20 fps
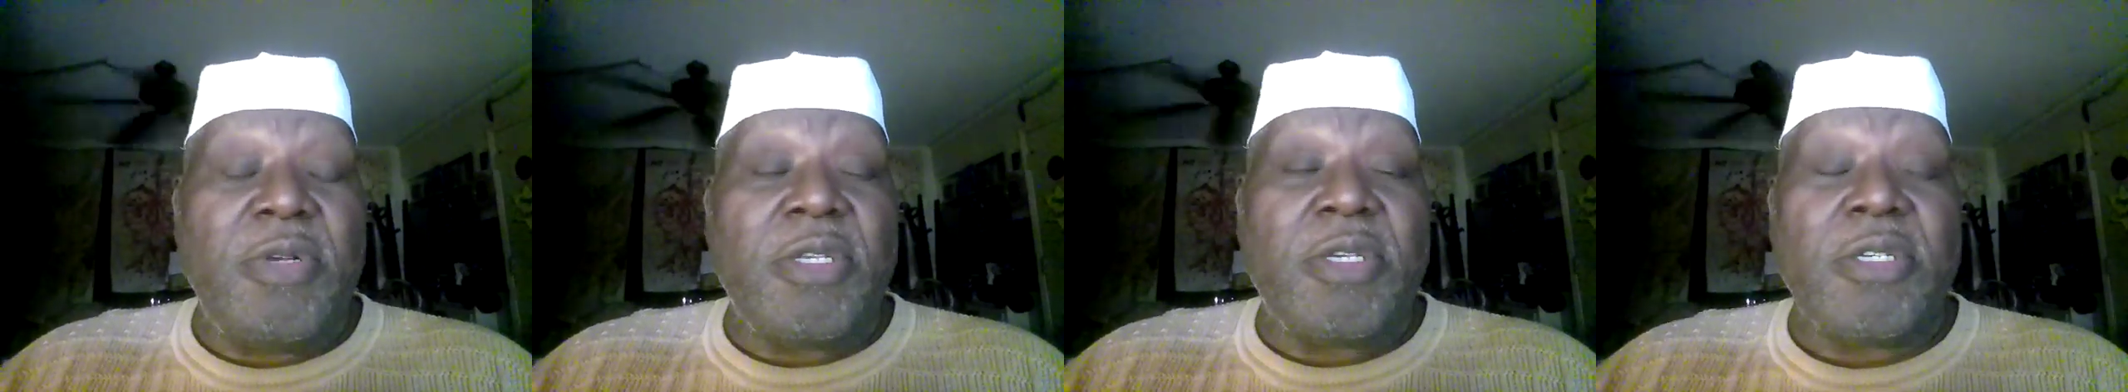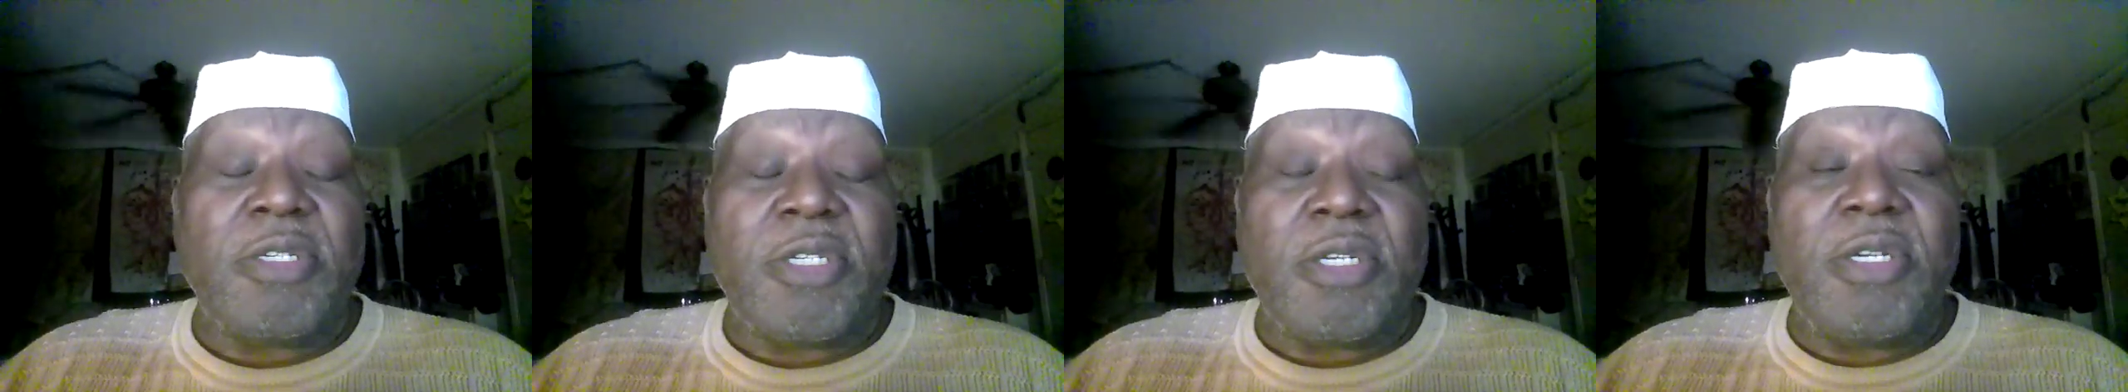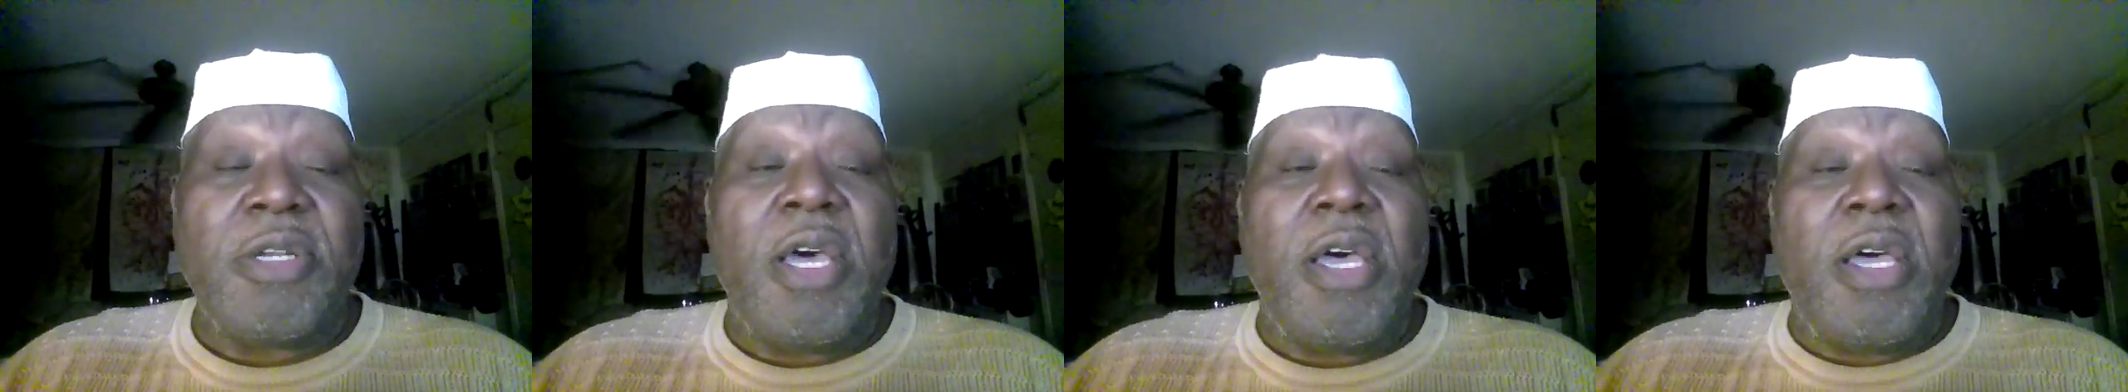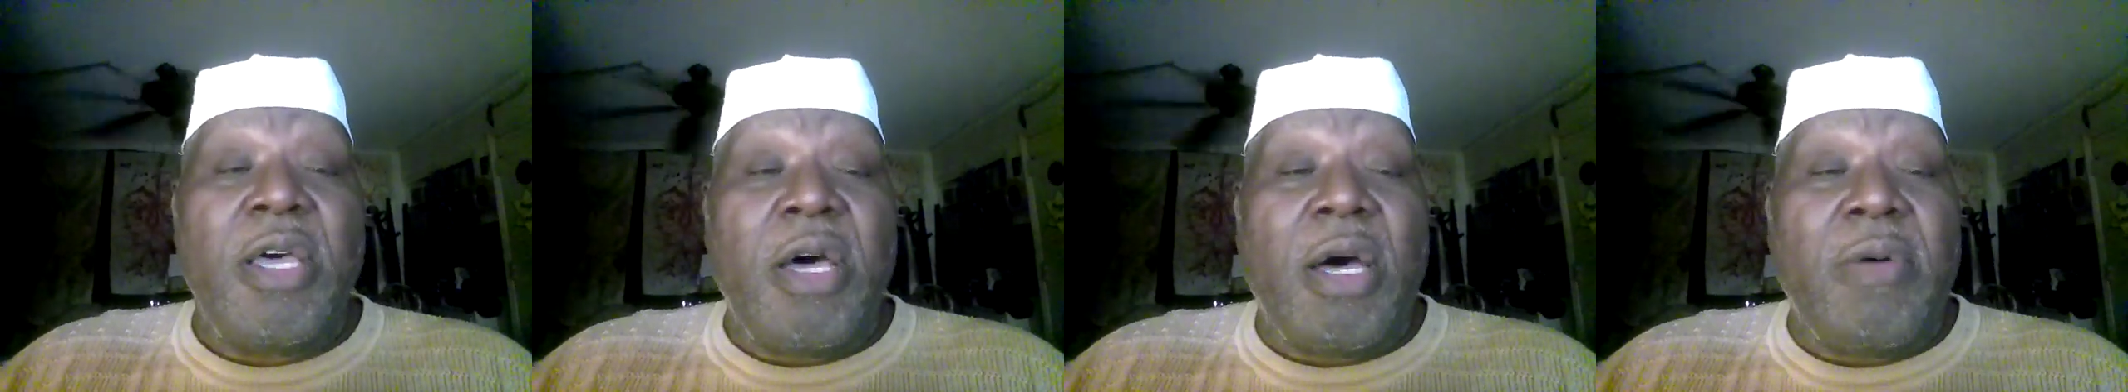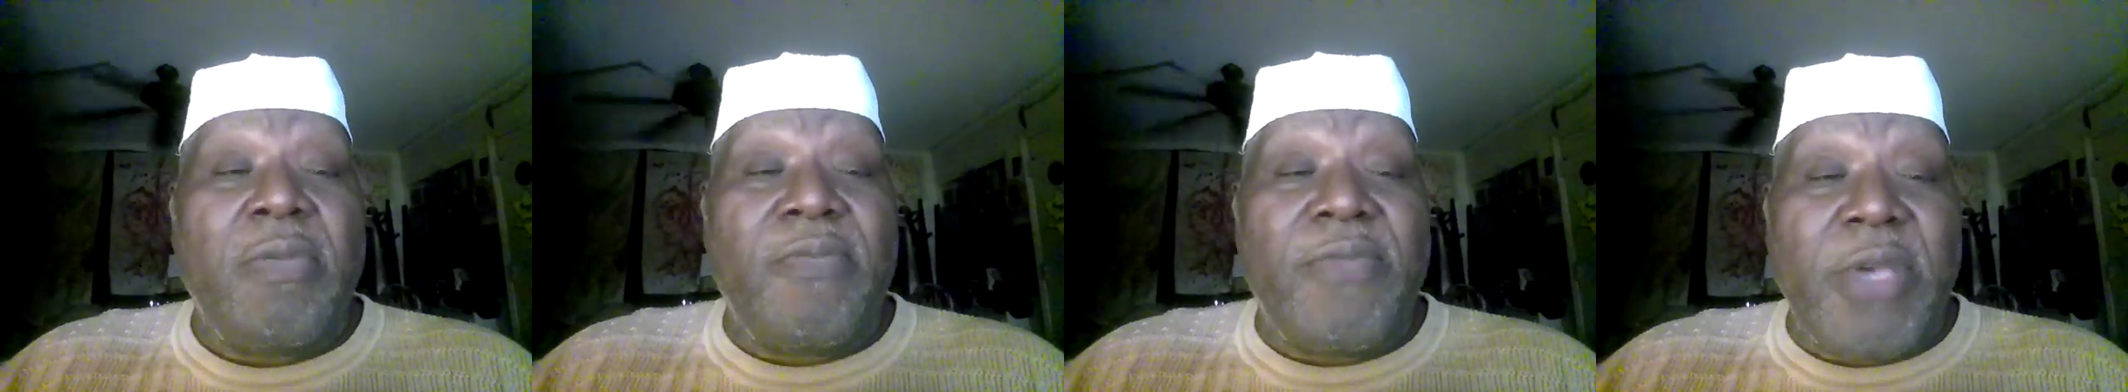that he built
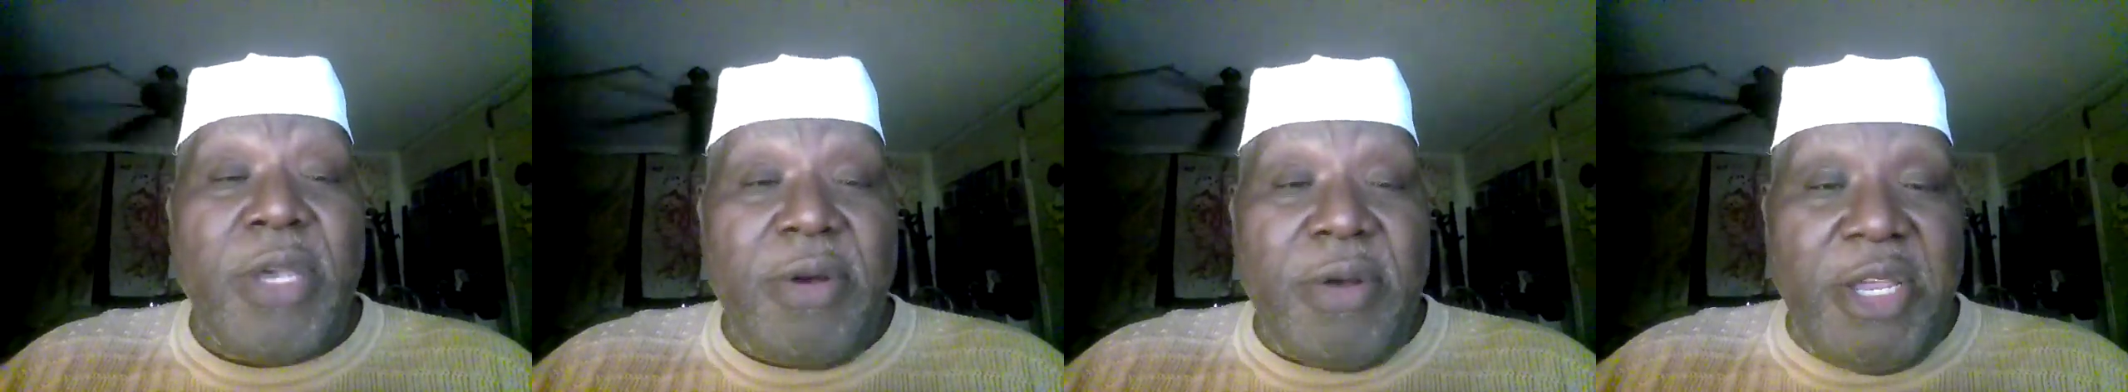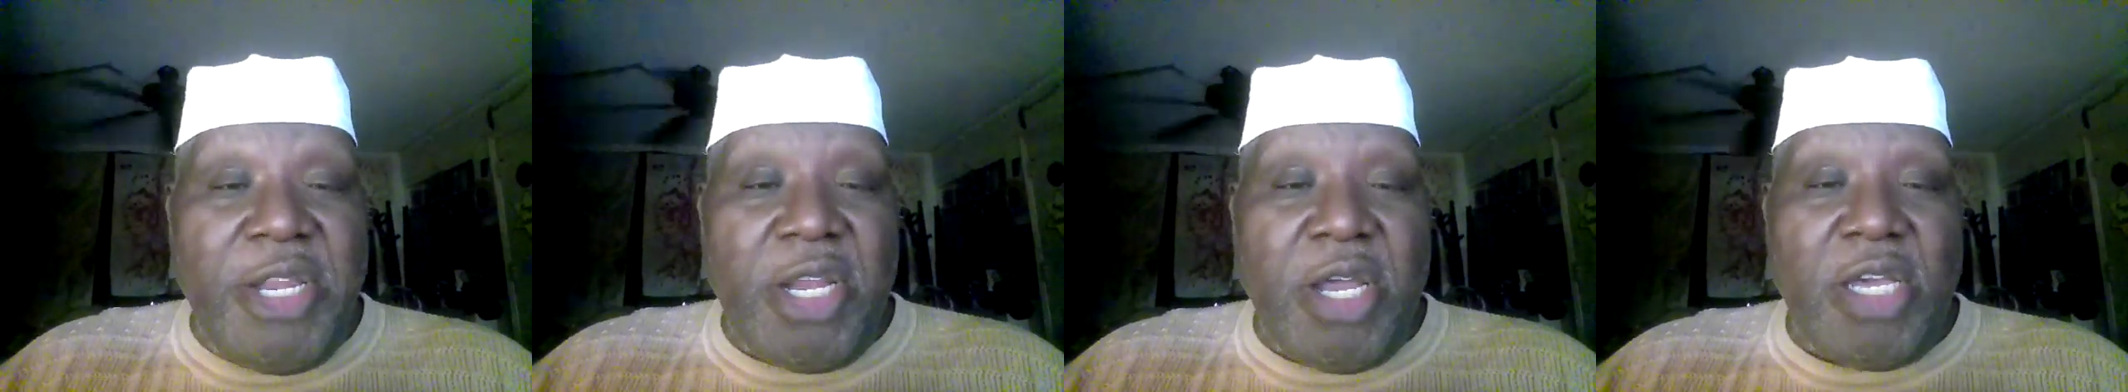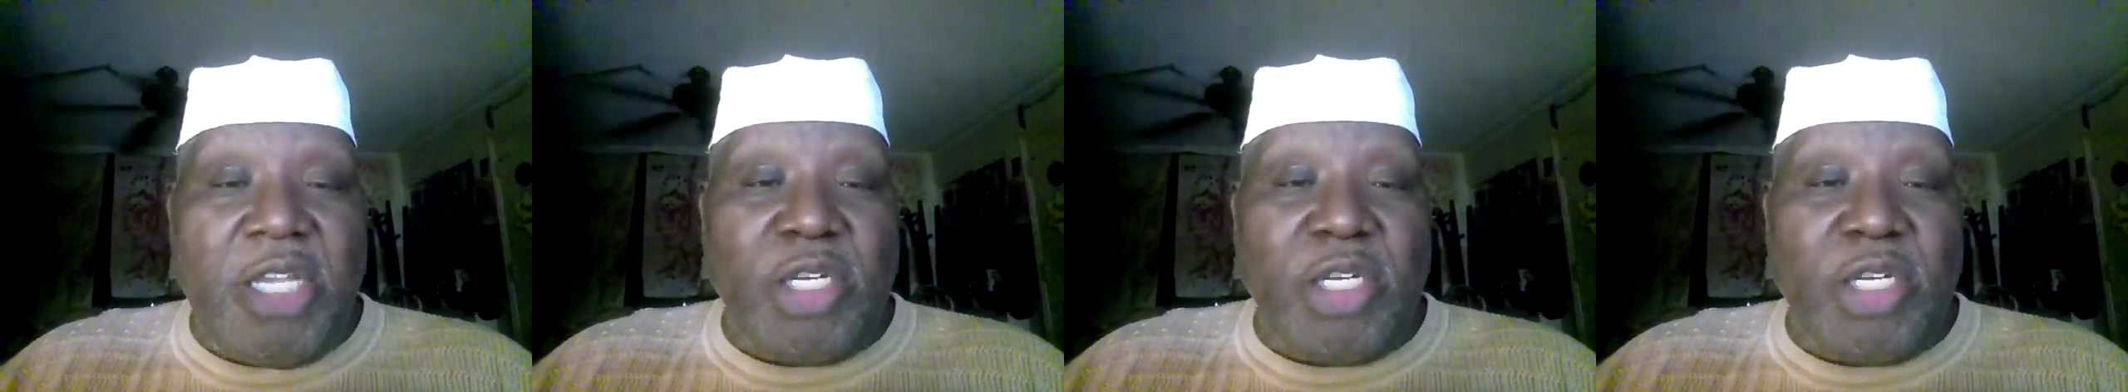for himself.